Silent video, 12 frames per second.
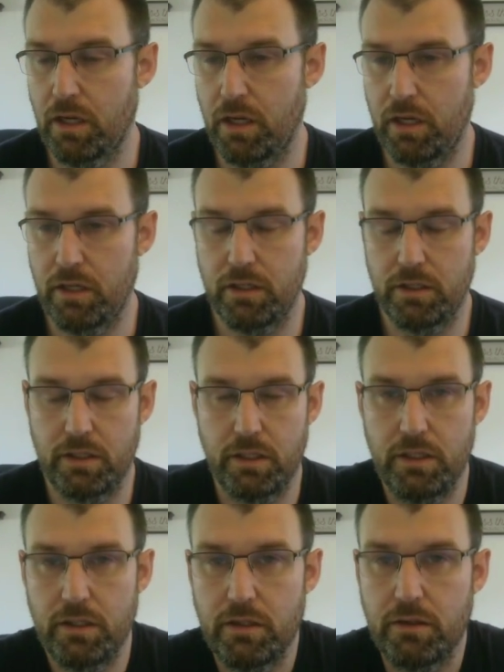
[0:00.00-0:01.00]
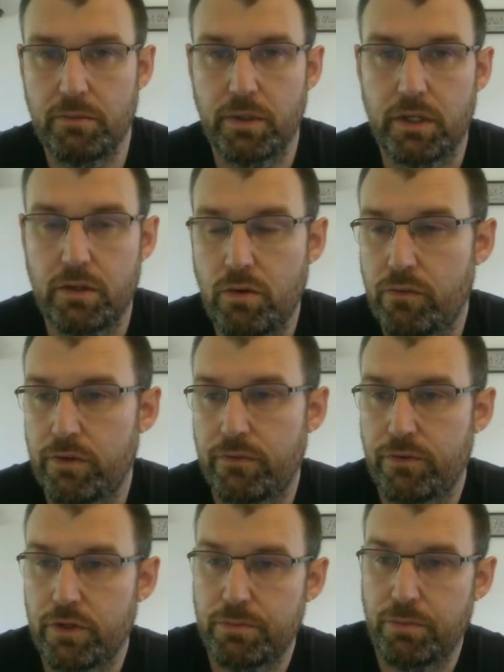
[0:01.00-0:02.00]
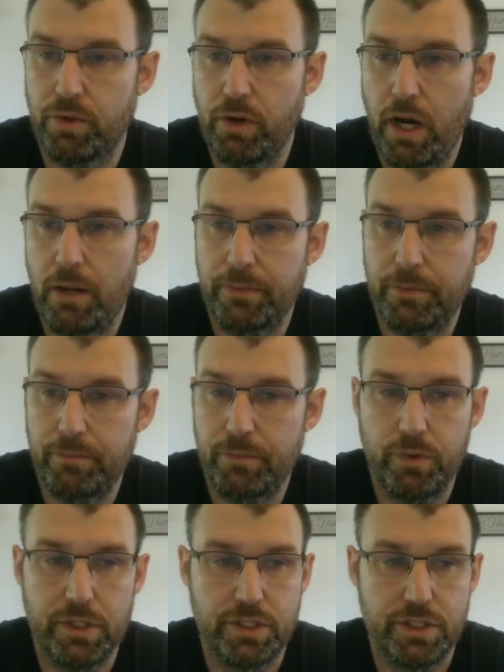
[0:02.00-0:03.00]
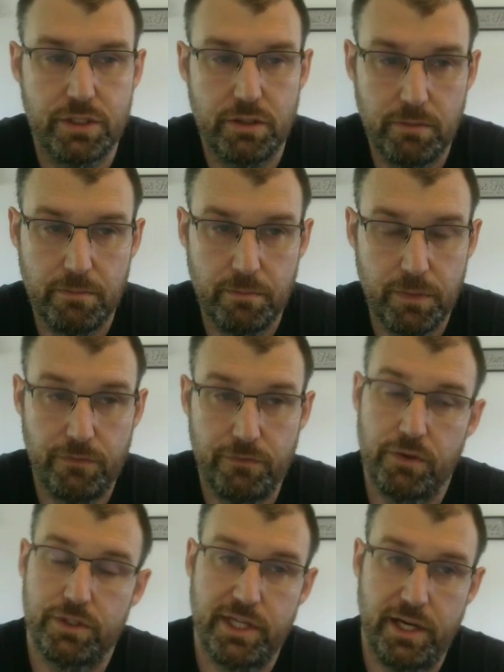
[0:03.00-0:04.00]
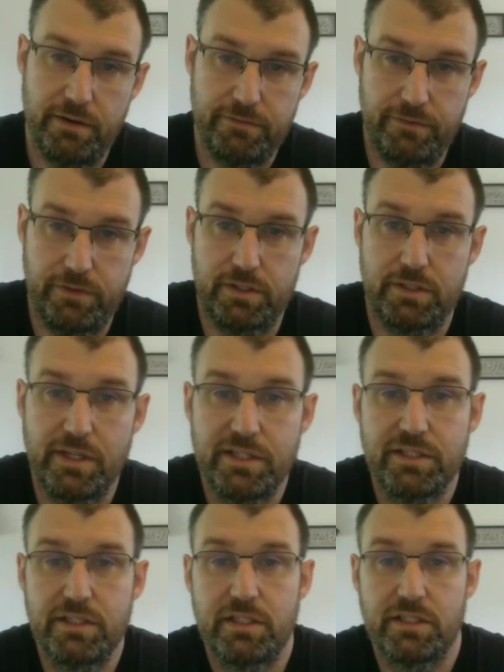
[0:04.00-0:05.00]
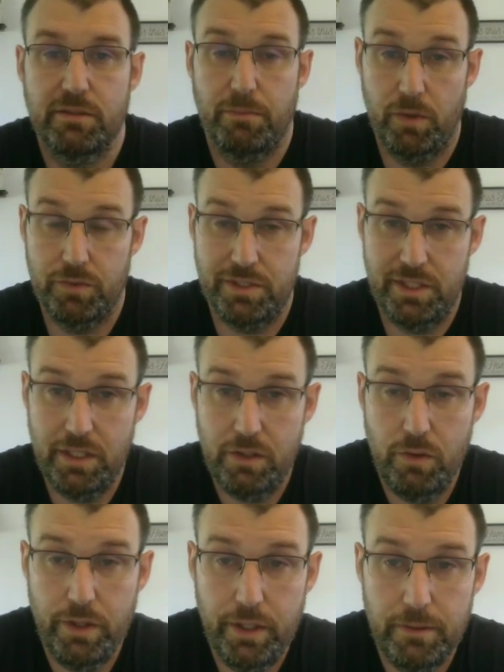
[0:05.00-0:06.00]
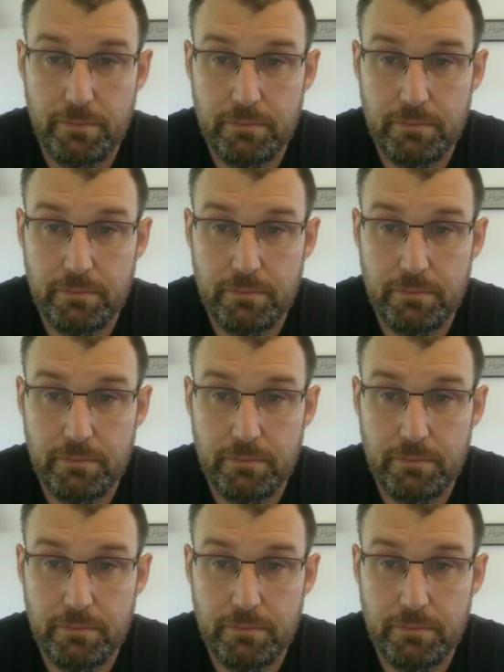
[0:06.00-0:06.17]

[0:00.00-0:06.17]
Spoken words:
and here we're going to go over the first problem, which the first half of this lesson is about decoy.